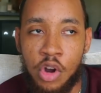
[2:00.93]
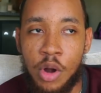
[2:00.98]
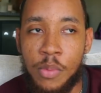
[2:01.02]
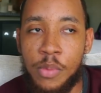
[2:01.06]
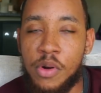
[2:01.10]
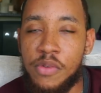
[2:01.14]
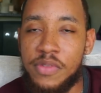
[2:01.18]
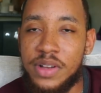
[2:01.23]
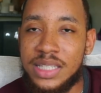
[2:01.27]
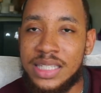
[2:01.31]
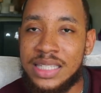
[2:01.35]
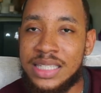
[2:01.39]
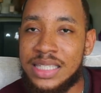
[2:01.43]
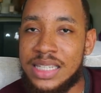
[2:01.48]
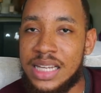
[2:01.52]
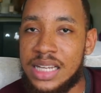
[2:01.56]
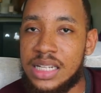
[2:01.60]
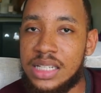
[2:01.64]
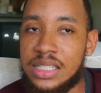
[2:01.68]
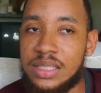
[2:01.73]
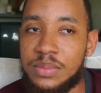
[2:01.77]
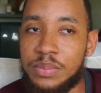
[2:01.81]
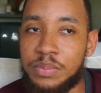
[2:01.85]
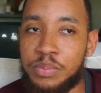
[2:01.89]
Cropover
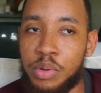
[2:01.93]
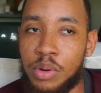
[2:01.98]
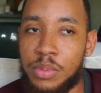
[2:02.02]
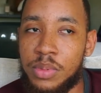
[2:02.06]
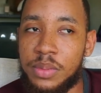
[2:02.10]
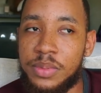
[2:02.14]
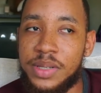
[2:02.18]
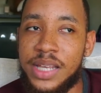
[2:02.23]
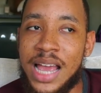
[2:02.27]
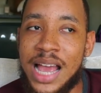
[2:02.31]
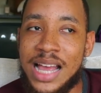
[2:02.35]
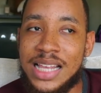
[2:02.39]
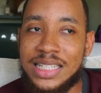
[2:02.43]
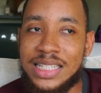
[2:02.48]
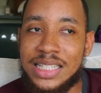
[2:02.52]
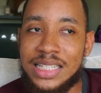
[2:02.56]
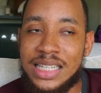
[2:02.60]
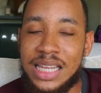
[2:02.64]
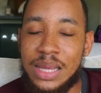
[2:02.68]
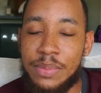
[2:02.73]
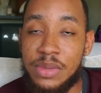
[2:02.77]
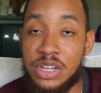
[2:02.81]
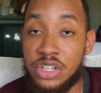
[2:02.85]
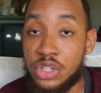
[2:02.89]
still probably has the
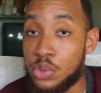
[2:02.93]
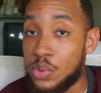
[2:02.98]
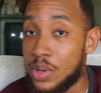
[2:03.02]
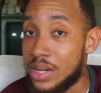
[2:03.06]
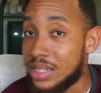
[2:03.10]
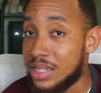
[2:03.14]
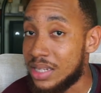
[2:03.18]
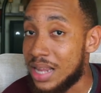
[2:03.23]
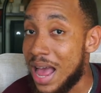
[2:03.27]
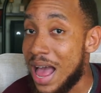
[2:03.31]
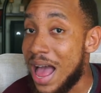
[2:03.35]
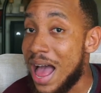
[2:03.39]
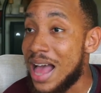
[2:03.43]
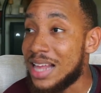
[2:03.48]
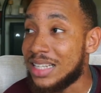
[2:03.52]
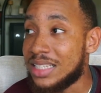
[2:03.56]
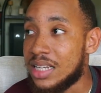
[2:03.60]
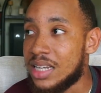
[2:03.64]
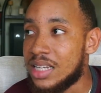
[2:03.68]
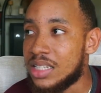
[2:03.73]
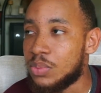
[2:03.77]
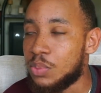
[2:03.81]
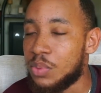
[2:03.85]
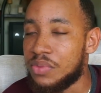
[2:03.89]
same issue as
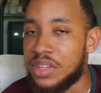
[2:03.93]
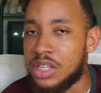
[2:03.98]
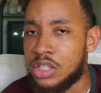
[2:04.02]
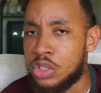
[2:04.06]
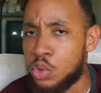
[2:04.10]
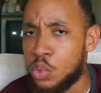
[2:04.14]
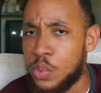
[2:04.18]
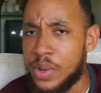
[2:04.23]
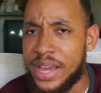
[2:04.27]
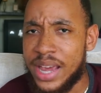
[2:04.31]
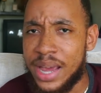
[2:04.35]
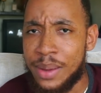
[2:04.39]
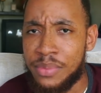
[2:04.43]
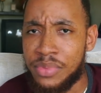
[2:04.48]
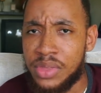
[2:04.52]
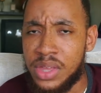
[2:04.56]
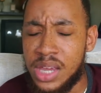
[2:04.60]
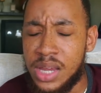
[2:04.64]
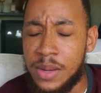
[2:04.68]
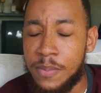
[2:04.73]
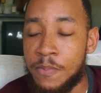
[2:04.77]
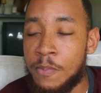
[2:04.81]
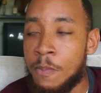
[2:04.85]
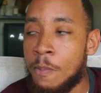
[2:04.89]
us with the 2 a.m.
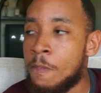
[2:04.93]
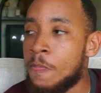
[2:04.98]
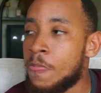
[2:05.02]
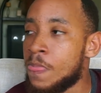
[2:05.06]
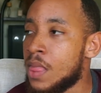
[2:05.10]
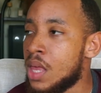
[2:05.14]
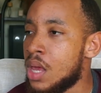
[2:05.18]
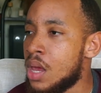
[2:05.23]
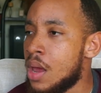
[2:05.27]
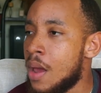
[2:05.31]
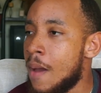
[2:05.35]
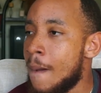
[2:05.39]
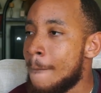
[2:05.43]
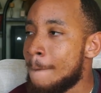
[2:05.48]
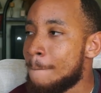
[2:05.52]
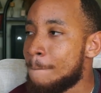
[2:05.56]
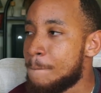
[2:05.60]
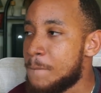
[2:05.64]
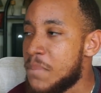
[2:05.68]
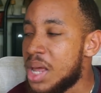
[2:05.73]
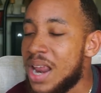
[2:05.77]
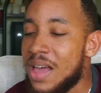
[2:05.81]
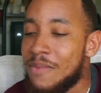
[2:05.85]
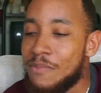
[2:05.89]
thing.
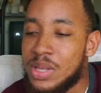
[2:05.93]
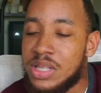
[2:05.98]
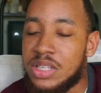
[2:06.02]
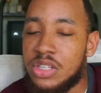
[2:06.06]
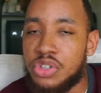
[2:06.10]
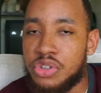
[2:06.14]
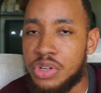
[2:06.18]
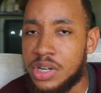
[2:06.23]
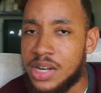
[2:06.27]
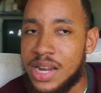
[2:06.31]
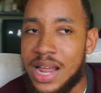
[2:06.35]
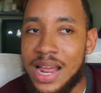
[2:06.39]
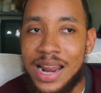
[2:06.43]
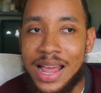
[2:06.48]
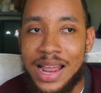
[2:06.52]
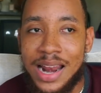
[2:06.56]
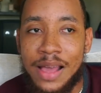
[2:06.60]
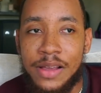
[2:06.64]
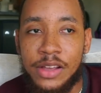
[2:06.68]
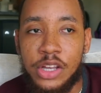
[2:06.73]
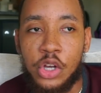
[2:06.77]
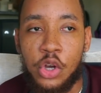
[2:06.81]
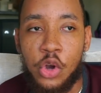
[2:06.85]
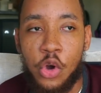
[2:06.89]
But I've been to Trinidad and
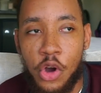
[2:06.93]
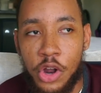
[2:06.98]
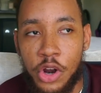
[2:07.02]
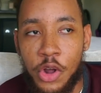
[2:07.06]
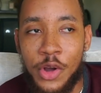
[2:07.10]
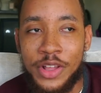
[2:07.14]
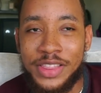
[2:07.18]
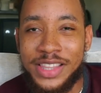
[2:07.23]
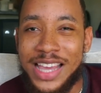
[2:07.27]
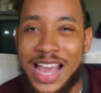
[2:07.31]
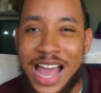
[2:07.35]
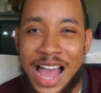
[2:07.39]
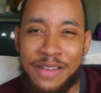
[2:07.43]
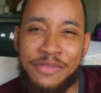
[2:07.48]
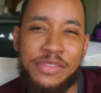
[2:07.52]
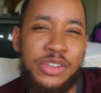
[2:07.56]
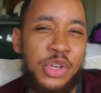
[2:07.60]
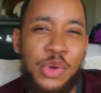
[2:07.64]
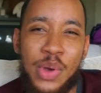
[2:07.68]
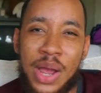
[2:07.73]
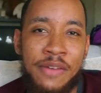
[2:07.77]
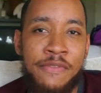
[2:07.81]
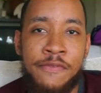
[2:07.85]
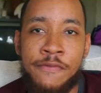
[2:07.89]
I got on the
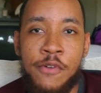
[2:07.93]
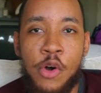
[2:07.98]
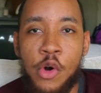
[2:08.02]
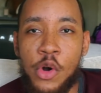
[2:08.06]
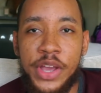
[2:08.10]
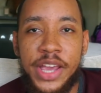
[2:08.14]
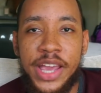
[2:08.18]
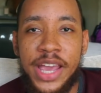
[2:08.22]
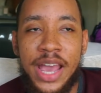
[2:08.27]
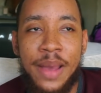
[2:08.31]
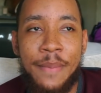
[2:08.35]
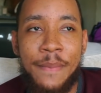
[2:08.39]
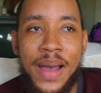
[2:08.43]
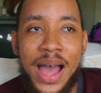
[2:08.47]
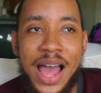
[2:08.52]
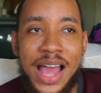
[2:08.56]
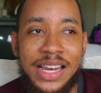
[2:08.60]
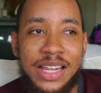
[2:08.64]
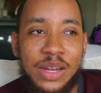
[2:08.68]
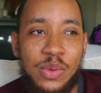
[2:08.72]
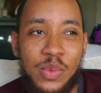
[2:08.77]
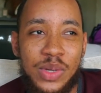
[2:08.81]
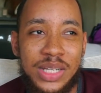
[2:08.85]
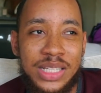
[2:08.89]
avenue at 4 a.m.
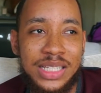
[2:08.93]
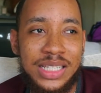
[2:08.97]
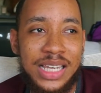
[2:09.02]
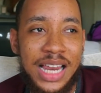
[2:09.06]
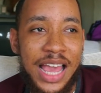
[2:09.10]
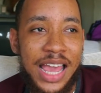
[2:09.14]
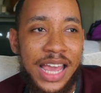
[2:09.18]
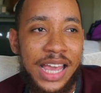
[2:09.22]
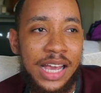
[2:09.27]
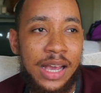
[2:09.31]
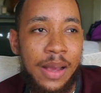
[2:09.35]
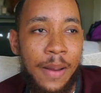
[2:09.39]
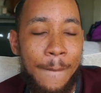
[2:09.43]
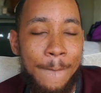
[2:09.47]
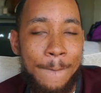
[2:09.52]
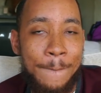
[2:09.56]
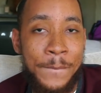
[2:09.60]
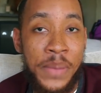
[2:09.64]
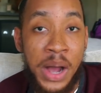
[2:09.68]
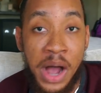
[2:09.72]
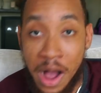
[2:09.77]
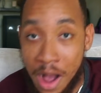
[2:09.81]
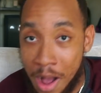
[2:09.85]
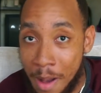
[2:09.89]
and it was like
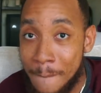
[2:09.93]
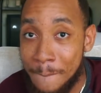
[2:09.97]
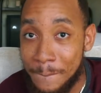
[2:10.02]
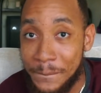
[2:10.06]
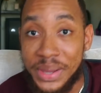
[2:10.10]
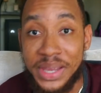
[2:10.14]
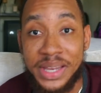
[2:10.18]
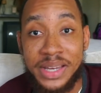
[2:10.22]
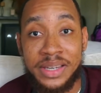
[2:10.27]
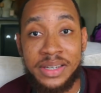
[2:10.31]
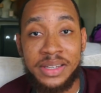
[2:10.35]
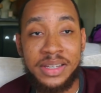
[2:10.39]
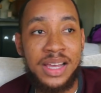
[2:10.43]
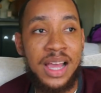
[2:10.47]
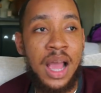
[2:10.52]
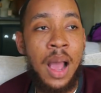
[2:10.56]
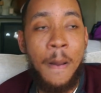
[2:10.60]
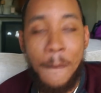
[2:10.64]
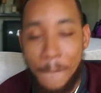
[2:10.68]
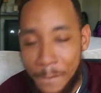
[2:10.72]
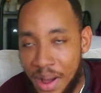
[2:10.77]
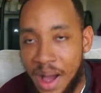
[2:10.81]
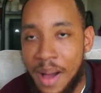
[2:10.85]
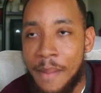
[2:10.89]

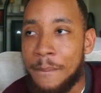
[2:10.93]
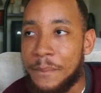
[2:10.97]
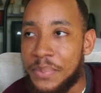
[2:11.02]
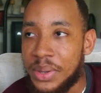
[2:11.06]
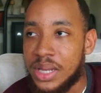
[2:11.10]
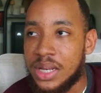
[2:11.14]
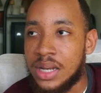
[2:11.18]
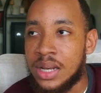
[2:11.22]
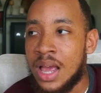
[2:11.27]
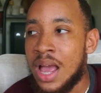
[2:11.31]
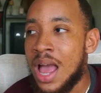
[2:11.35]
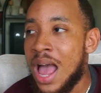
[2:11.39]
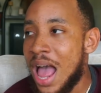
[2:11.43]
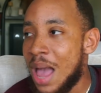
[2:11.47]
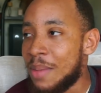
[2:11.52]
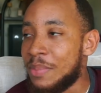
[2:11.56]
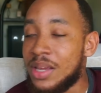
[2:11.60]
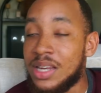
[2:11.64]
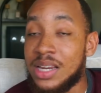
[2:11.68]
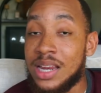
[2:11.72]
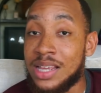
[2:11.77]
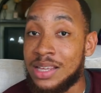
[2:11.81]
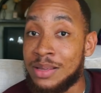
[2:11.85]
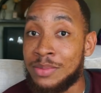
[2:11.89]
pumping. I
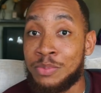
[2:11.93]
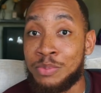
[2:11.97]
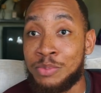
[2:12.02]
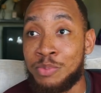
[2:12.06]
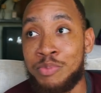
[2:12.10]
mean,